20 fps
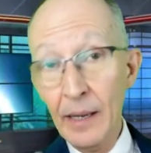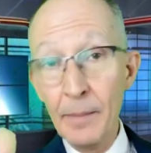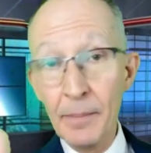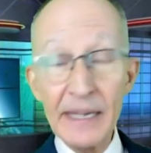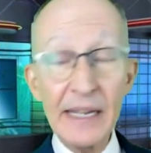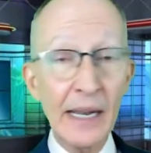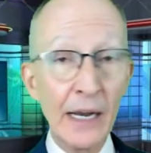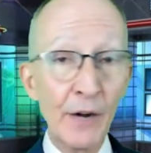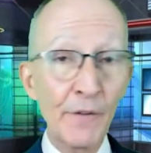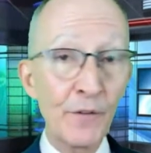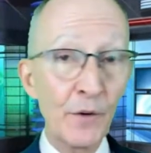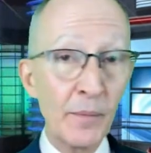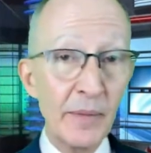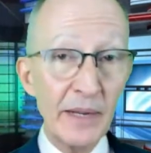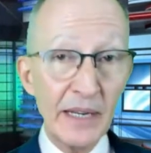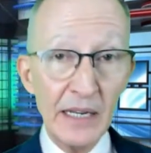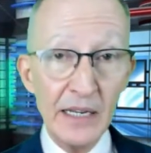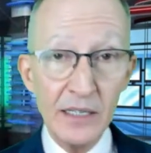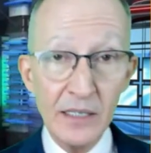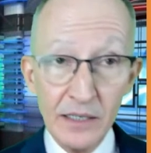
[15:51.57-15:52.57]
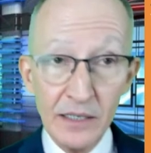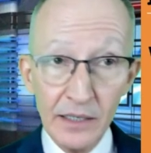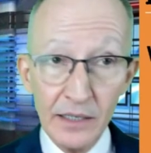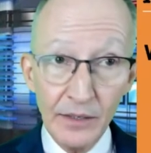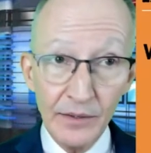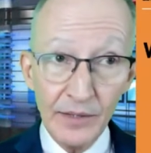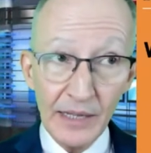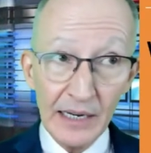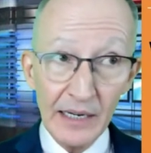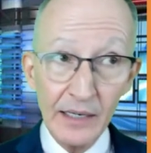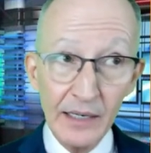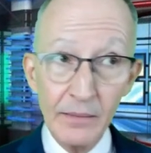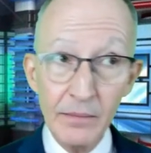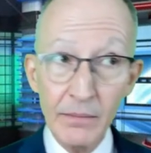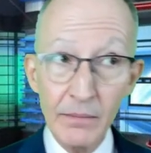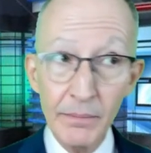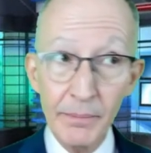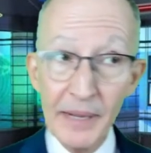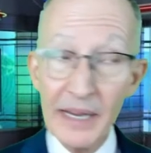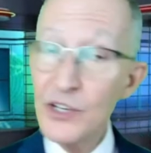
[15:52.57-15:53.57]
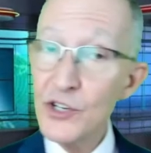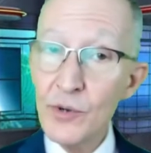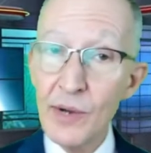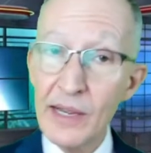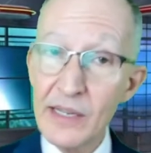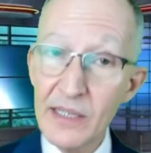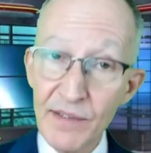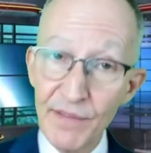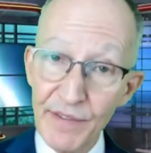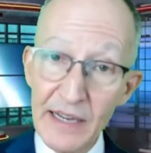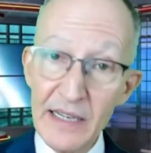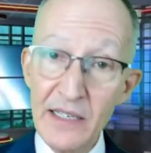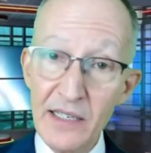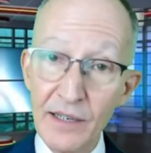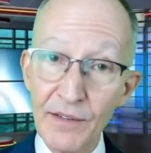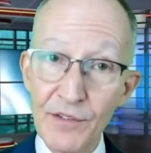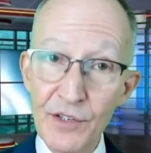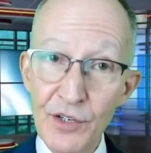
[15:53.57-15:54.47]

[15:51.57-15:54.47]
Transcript: Be careful because you know that can paint you as evasive.